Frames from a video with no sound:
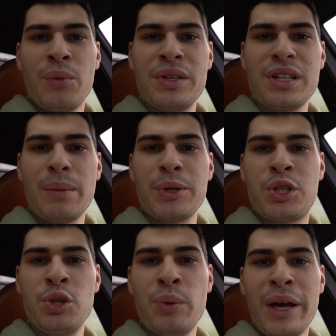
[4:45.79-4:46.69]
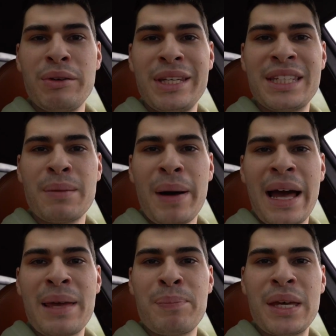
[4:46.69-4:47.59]
Reason number 2 why you need to
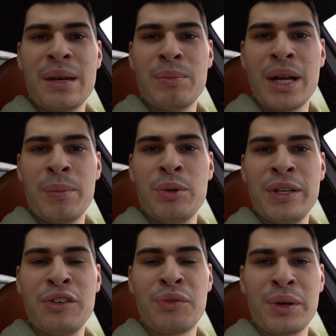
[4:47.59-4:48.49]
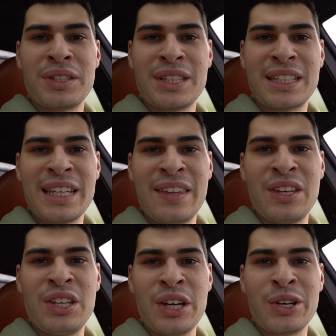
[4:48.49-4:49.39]
buy a BMW E46 in
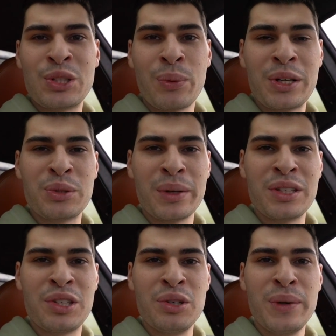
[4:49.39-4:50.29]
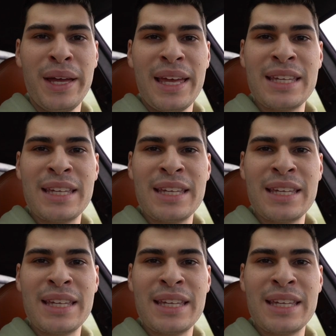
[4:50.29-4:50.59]
the year 2022